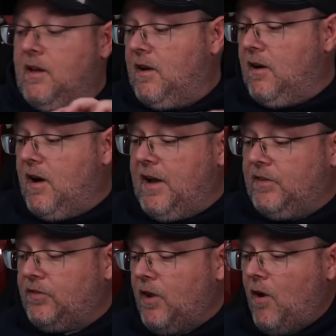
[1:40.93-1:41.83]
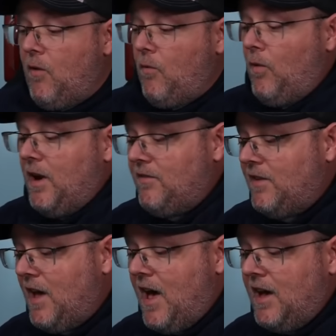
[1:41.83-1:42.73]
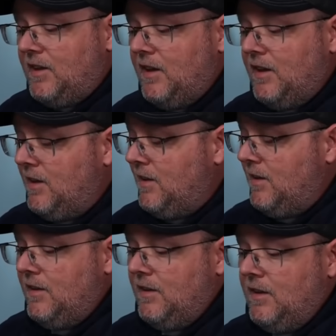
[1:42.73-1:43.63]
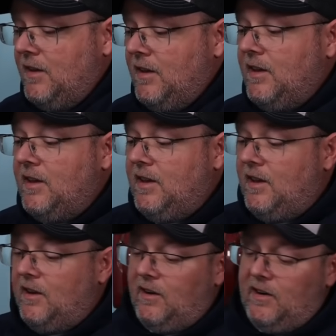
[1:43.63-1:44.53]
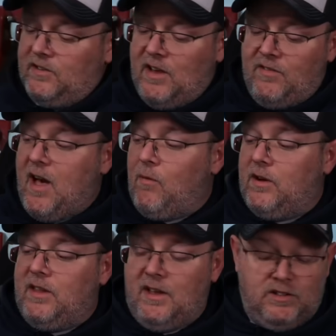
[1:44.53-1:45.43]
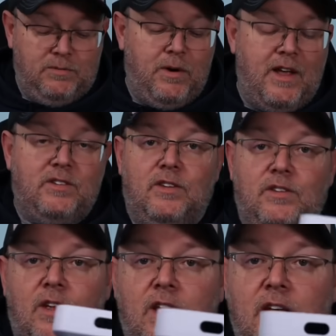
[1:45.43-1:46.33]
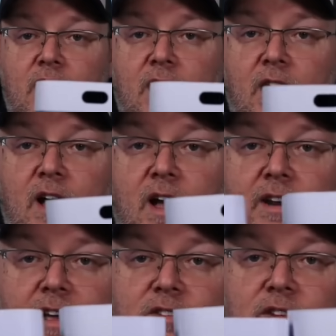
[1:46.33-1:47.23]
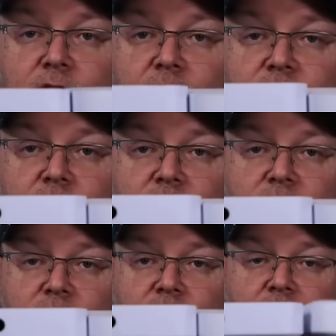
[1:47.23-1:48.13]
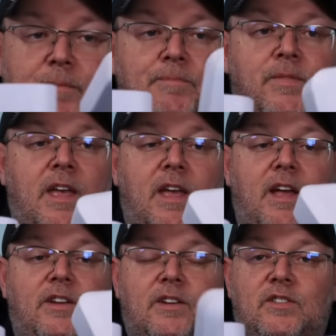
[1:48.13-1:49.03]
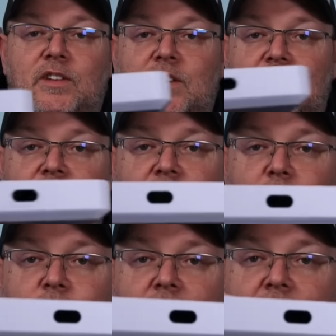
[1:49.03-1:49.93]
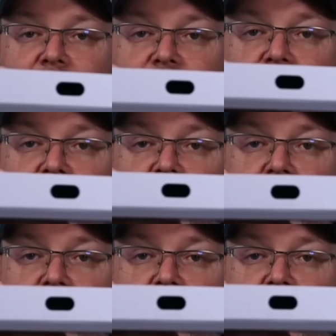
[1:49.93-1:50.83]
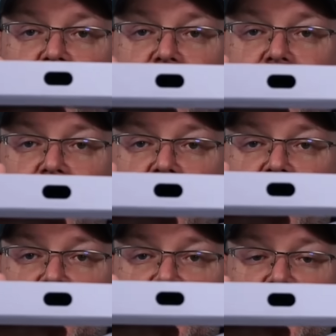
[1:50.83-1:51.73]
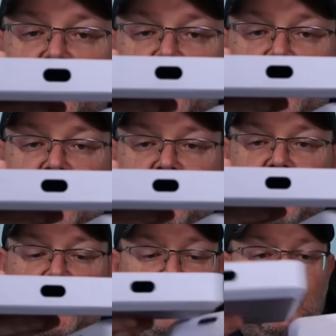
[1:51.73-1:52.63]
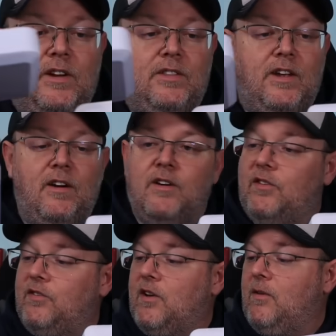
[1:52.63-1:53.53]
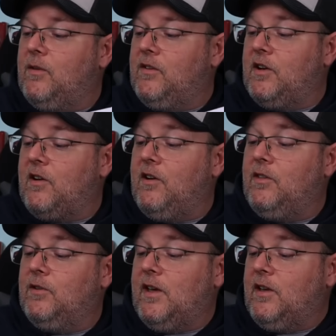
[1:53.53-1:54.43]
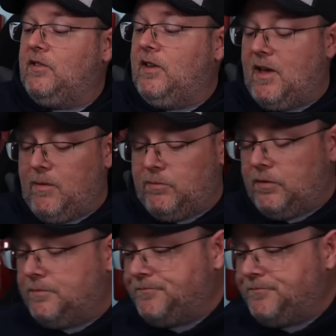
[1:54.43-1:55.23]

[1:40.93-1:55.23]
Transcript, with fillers: All right, so what I've got here is I've got one of the Expresses uh, next to it, so you can see, and you can see it's got the same size uh, LED screen, LCD screen there on the front, whatever they're calling those LCMs.